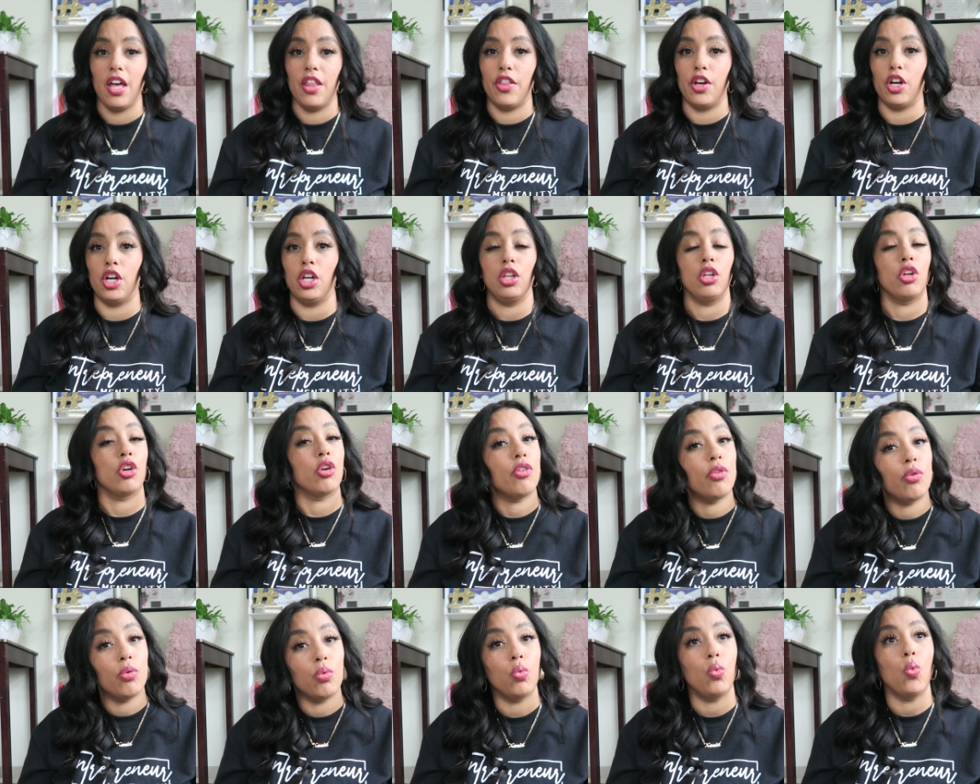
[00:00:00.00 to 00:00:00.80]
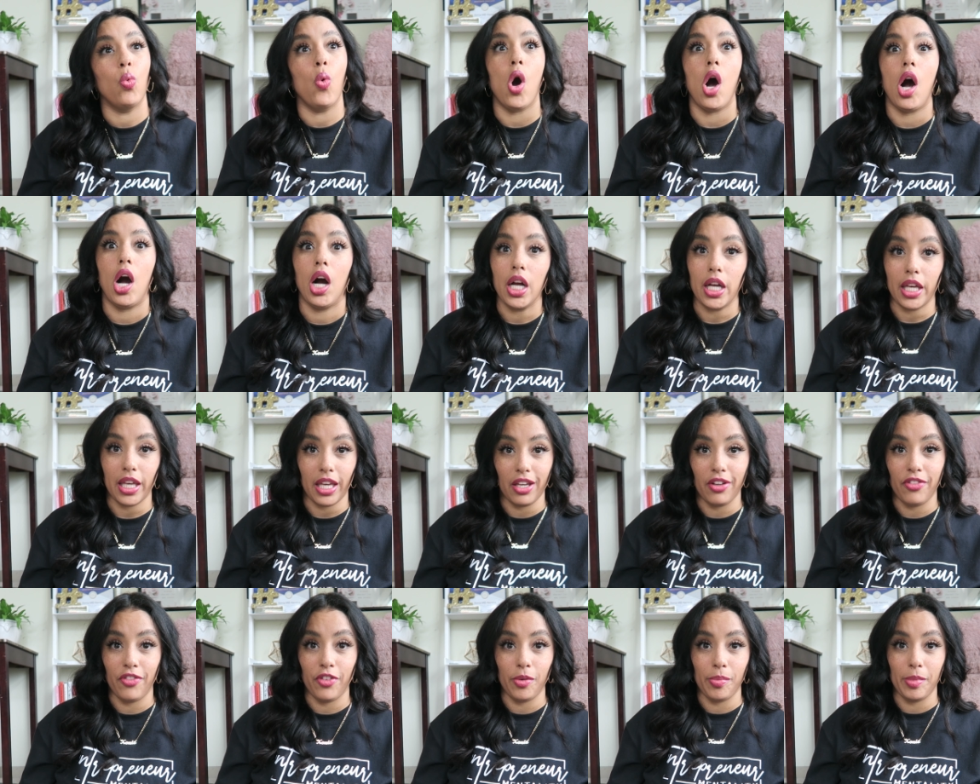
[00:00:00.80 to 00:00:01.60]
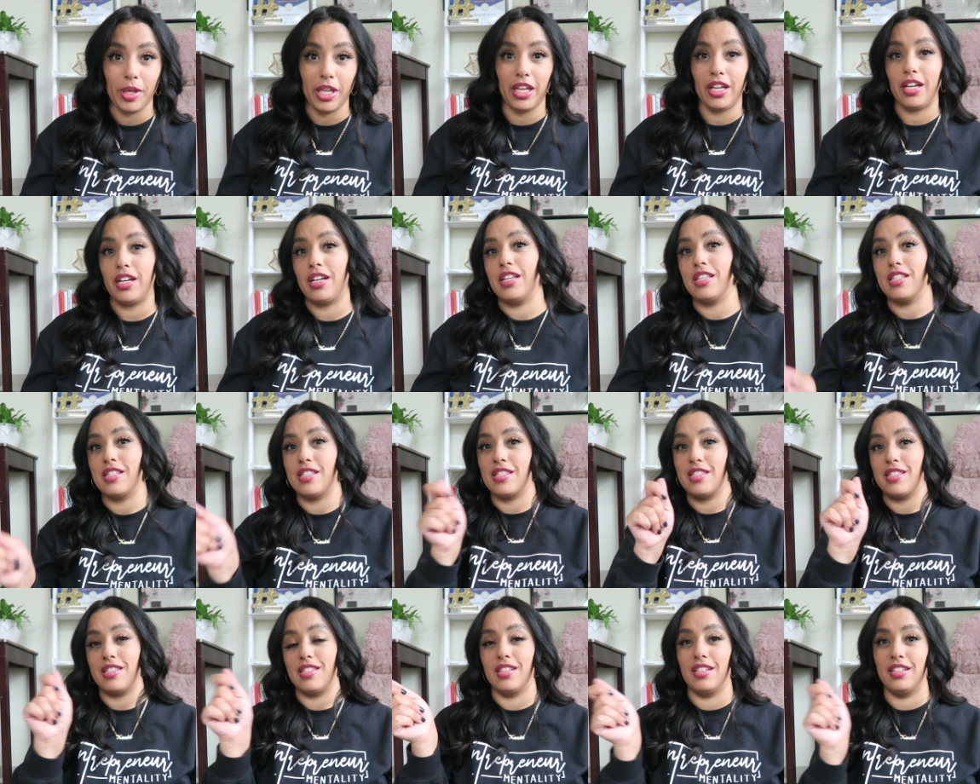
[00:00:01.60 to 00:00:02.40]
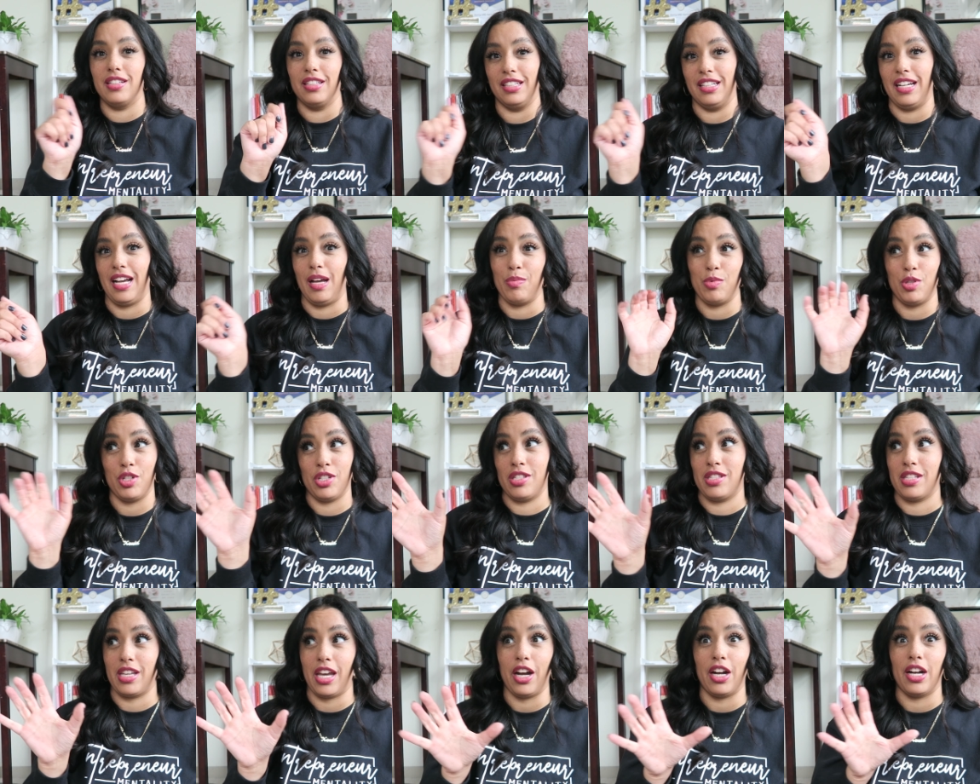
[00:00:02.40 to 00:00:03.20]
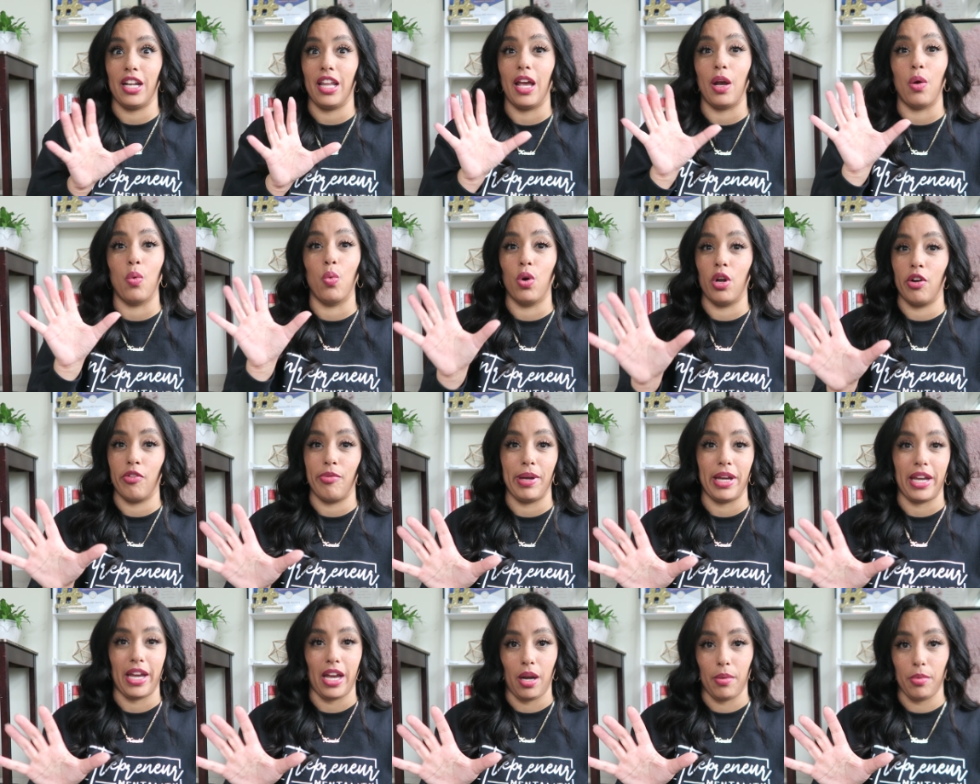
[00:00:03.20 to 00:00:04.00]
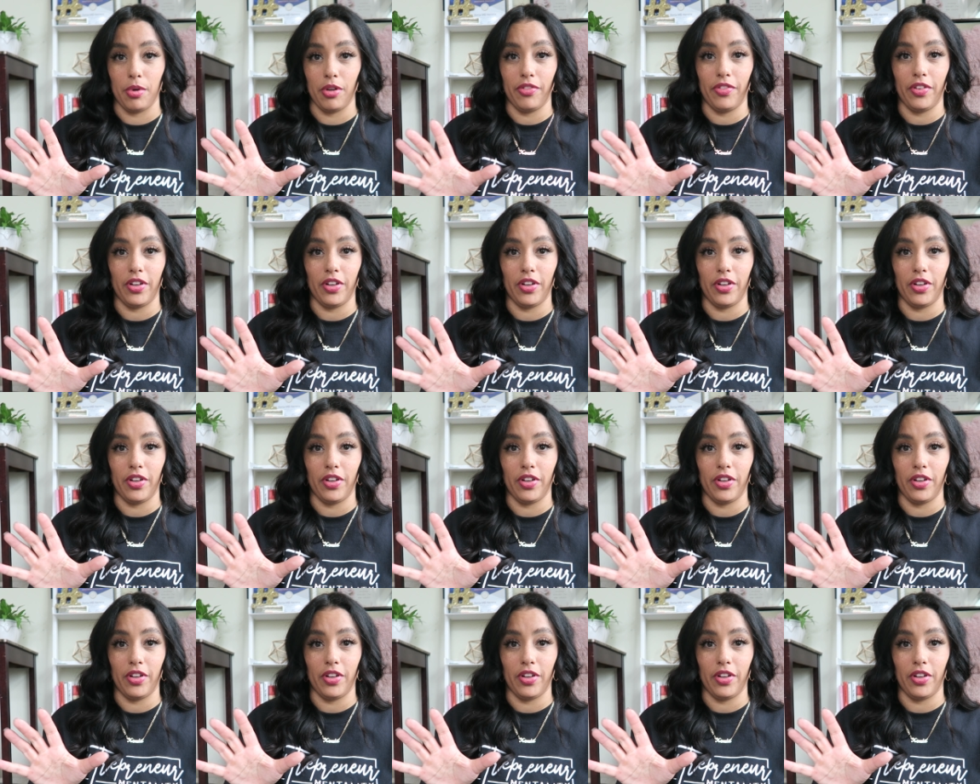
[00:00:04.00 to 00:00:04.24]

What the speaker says: They're a little wonky for me because I'm just scared, like, what if my camera